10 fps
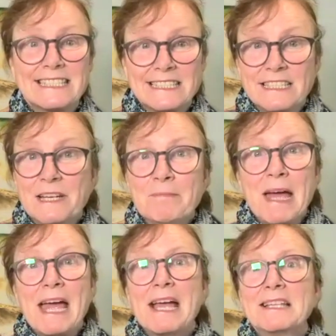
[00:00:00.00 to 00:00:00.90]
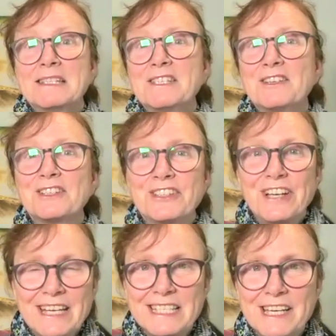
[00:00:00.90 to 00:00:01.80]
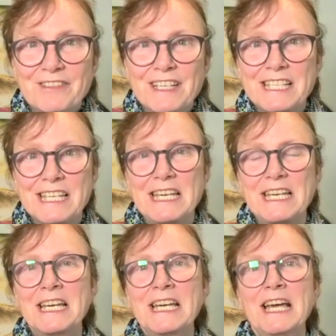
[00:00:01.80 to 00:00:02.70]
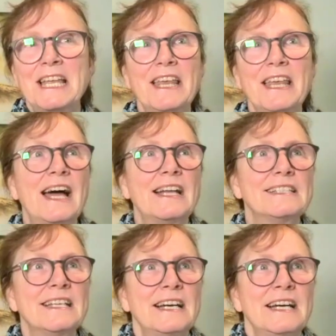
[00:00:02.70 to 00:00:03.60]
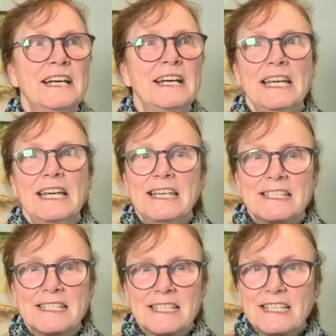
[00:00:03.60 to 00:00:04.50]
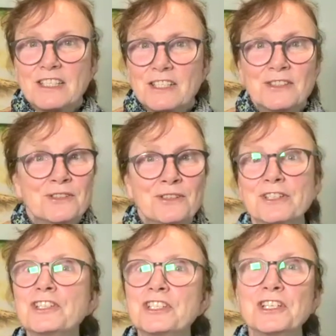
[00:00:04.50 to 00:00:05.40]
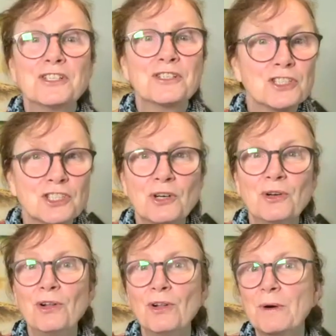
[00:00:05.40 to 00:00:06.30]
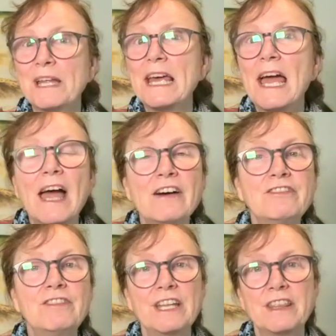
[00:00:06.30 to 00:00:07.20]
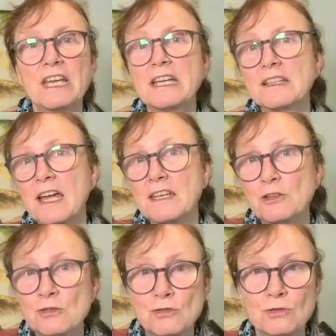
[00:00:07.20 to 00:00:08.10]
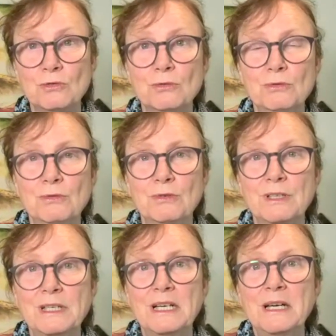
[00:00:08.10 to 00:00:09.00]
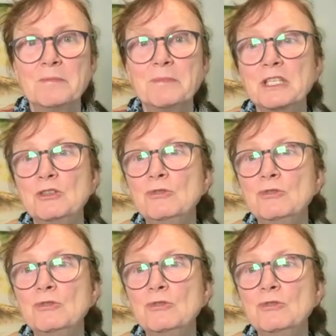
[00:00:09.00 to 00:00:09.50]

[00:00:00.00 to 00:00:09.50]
demands your creativity, that is nourishing your soul with everything that you do. But you